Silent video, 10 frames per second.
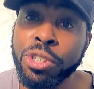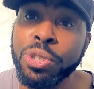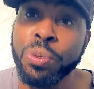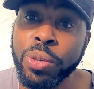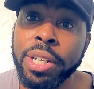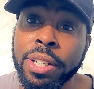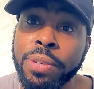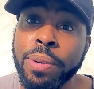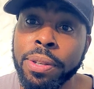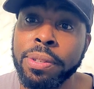that you read and
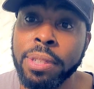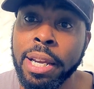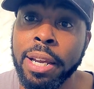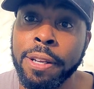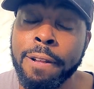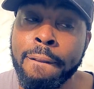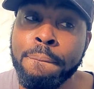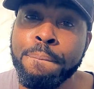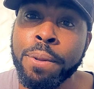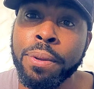you understand,
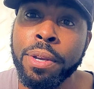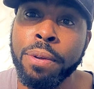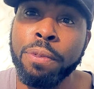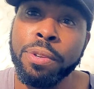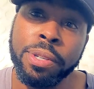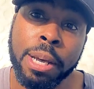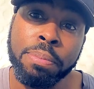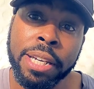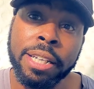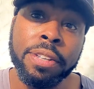if you
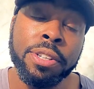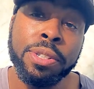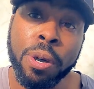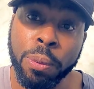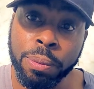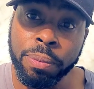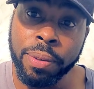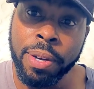stop taking the tone,